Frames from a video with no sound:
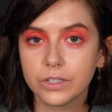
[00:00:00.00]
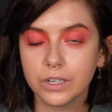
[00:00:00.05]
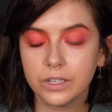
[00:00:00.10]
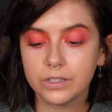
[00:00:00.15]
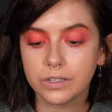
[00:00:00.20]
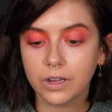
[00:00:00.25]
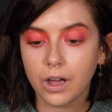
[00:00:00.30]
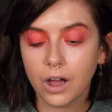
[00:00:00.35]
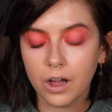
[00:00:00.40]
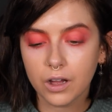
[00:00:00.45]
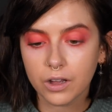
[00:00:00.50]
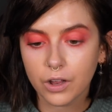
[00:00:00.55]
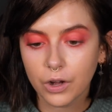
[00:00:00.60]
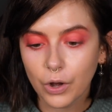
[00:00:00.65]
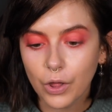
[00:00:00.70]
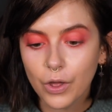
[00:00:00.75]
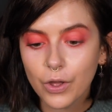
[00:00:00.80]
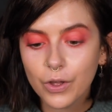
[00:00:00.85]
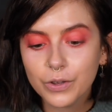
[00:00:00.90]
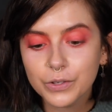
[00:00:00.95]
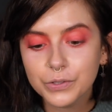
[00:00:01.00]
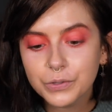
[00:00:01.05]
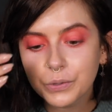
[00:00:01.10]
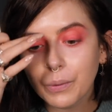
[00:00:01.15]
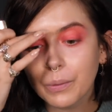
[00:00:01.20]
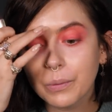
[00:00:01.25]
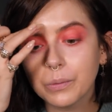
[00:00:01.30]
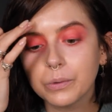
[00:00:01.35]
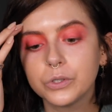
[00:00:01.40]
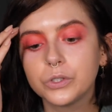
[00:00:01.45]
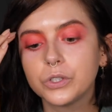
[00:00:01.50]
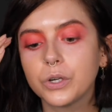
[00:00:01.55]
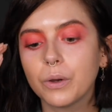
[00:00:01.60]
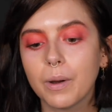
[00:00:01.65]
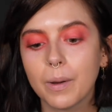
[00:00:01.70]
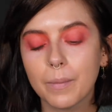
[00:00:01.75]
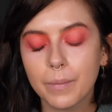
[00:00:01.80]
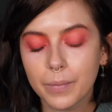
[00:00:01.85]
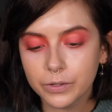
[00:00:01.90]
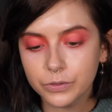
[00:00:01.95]
a dark look so it will show
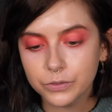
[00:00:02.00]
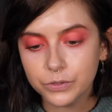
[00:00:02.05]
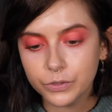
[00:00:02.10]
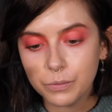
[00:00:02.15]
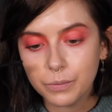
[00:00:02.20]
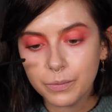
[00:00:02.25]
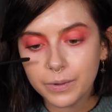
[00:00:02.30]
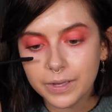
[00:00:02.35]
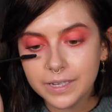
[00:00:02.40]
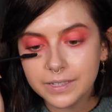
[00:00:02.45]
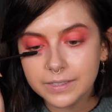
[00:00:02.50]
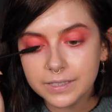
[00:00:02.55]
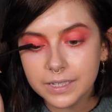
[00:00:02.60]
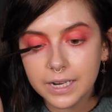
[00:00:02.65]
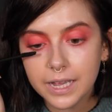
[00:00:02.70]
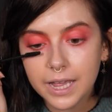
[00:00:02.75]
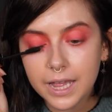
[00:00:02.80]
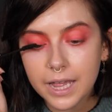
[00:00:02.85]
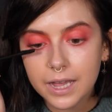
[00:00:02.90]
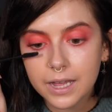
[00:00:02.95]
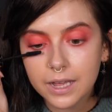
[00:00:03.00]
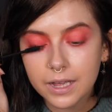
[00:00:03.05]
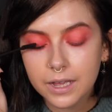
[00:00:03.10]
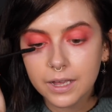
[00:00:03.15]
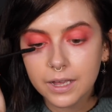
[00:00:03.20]
up super easily.